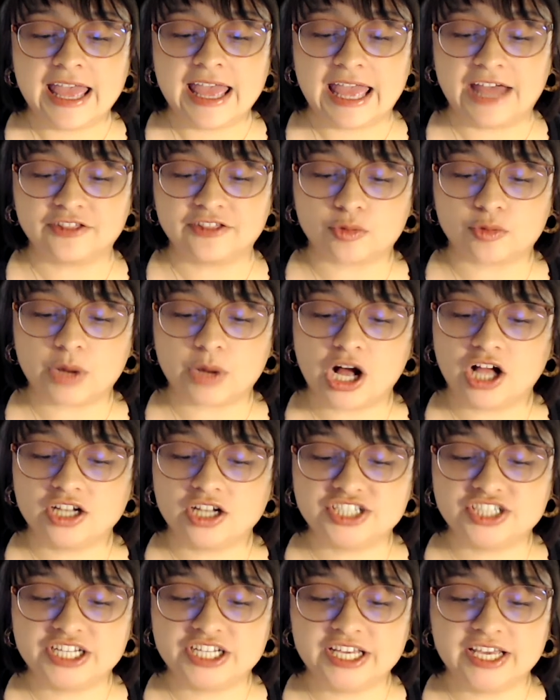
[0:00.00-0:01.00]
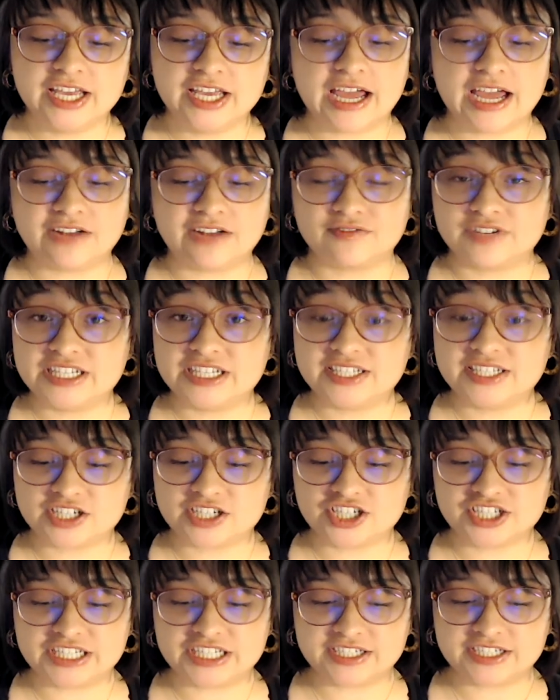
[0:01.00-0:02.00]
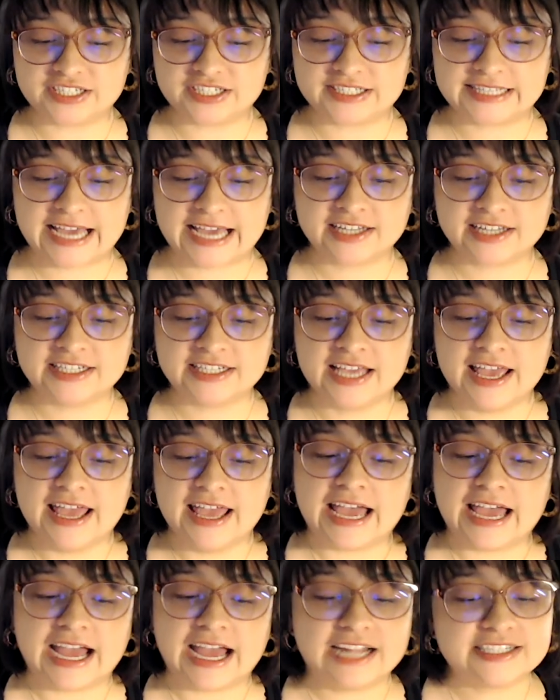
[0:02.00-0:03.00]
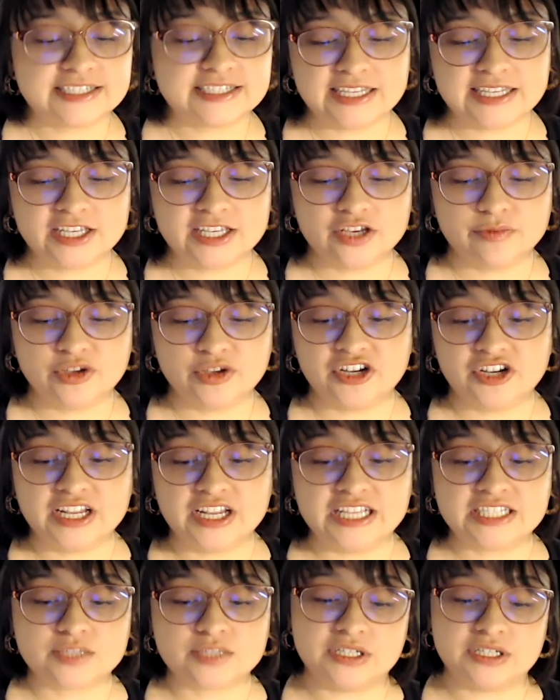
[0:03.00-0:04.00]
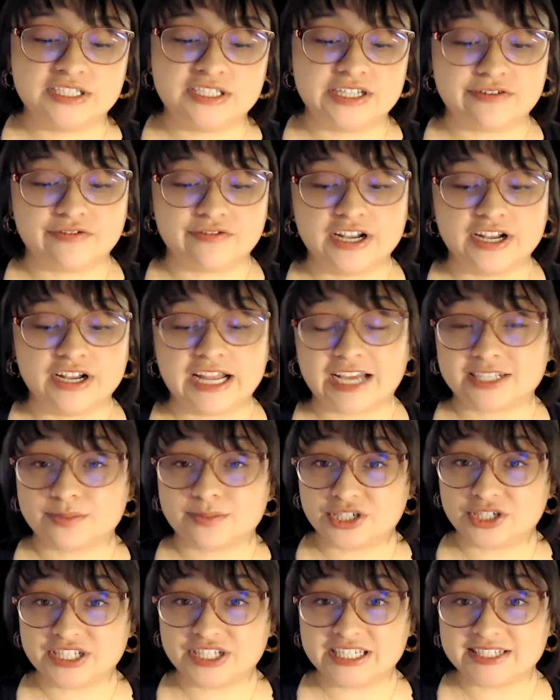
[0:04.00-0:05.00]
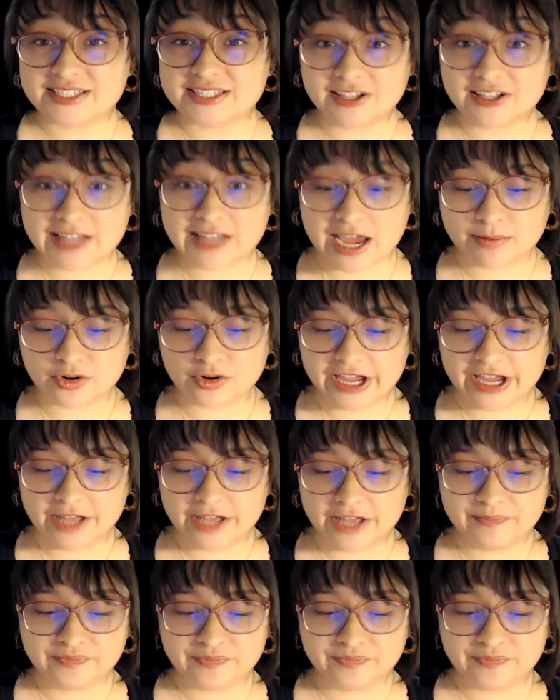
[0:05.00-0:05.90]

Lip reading: anthropology, and research intersect, and to see communities with different expertise collaborate.